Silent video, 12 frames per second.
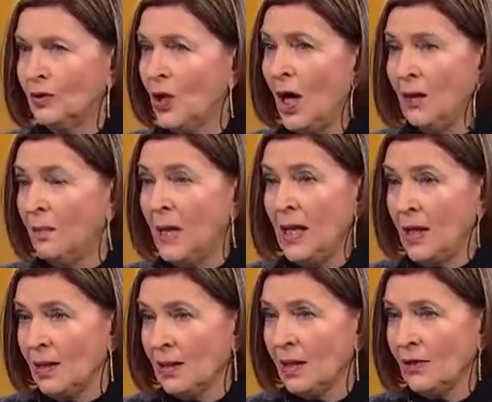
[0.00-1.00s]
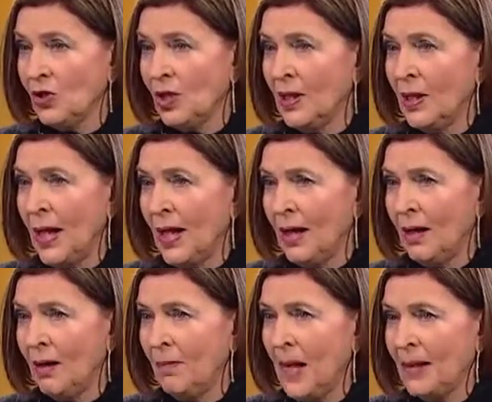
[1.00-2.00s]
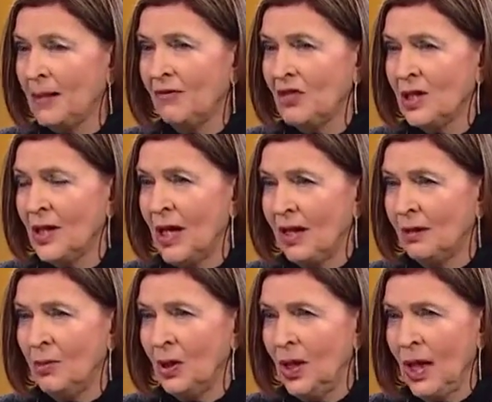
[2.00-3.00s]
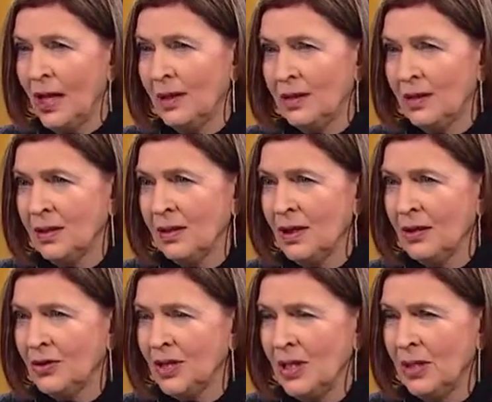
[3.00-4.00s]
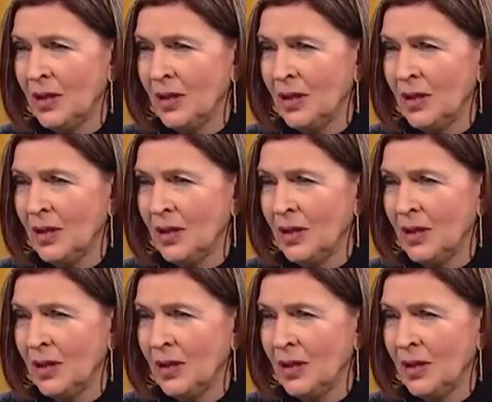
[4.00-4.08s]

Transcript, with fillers: not be such a uh, magnificent animal as a Steller sea